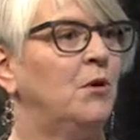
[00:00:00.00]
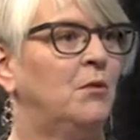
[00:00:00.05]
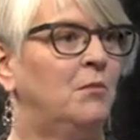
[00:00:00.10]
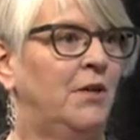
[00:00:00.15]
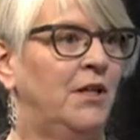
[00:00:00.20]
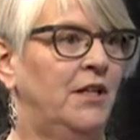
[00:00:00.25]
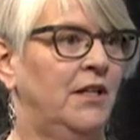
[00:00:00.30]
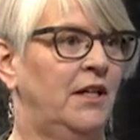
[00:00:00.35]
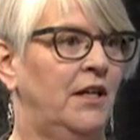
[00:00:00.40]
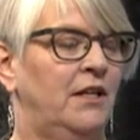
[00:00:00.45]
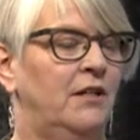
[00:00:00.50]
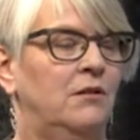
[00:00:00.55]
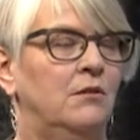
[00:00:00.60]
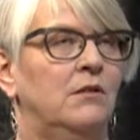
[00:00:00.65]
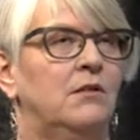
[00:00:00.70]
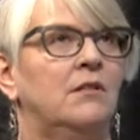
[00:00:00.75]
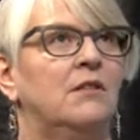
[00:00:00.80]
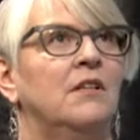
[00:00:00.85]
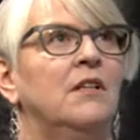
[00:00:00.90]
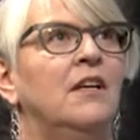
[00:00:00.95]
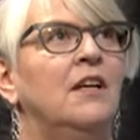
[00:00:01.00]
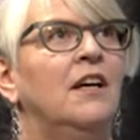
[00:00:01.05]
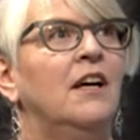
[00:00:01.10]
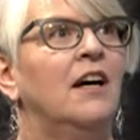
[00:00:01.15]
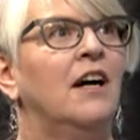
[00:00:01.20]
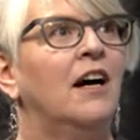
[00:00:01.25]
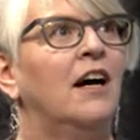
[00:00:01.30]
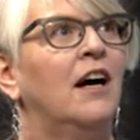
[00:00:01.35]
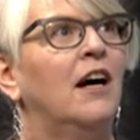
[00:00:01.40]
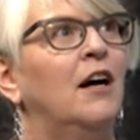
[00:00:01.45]
all my accounts.
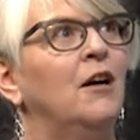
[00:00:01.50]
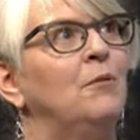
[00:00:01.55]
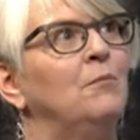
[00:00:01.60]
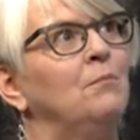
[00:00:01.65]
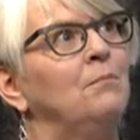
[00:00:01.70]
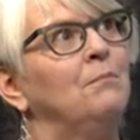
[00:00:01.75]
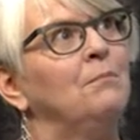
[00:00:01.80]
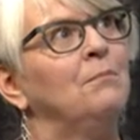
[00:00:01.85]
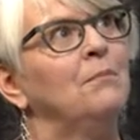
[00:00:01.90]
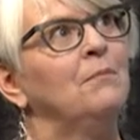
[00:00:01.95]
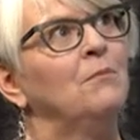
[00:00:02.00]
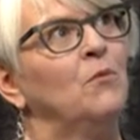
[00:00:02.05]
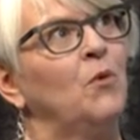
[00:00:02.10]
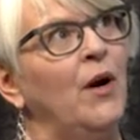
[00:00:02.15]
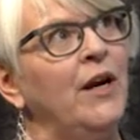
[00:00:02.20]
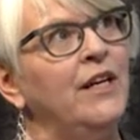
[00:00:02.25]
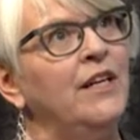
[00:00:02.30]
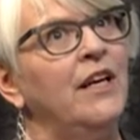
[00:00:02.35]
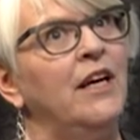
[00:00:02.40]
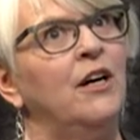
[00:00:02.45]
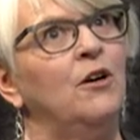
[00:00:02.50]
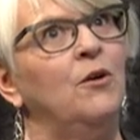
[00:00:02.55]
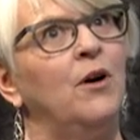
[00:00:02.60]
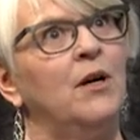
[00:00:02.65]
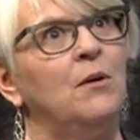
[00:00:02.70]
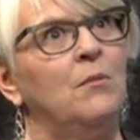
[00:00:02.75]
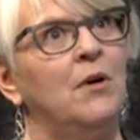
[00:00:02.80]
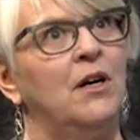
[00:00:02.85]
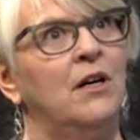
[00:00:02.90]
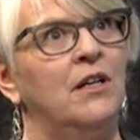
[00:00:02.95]
Um, right now
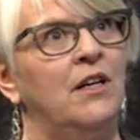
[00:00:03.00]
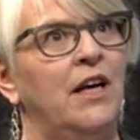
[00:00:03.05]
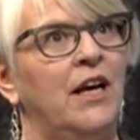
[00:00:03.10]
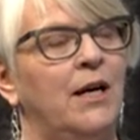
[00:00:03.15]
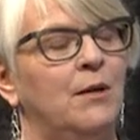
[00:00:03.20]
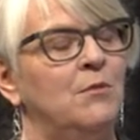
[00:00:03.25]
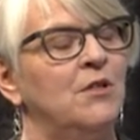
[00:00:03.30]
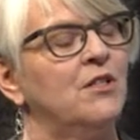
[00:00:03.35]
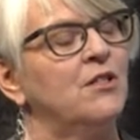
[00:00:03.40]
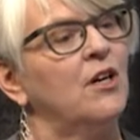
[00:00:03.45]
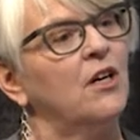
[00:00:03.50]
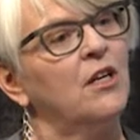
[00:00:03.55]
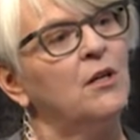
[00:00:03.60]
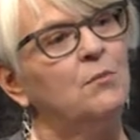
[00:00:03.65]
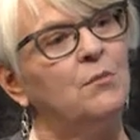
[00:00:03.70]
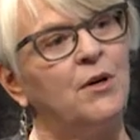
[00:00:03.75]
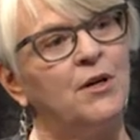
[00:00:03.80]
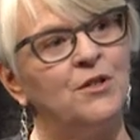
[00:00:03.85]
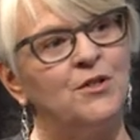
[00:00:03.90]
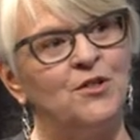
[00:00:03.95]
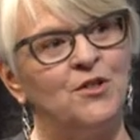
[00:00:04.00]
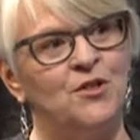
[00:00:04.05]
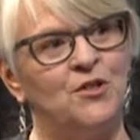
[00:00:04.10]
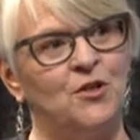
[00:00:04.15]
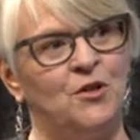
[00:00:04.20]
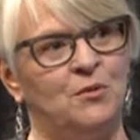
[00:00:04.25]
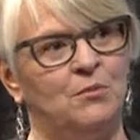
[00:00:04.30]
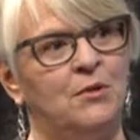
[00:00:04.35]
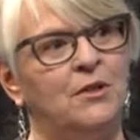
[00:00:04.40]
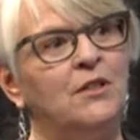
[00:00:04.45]
I'm on Amazon and Barnes &
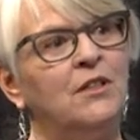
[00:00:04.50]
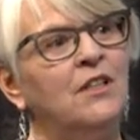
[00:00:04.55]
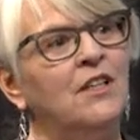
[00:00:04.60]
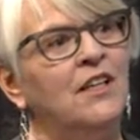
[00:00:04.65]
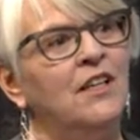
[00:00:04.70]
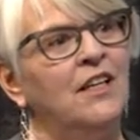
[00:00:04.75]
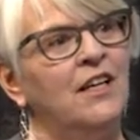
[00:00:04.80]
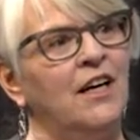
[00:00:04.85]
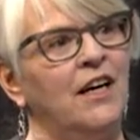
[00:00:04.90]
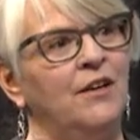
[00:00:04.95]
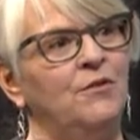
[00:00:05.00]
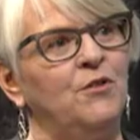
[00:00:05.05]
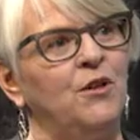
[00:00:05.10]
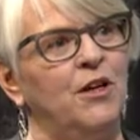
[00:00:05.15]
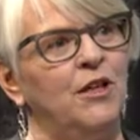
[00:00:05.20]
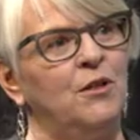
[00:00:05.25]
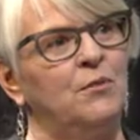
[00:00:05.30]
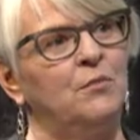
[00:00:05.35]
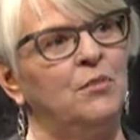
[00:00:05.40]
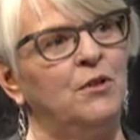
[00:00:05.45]
Noble. I've kind of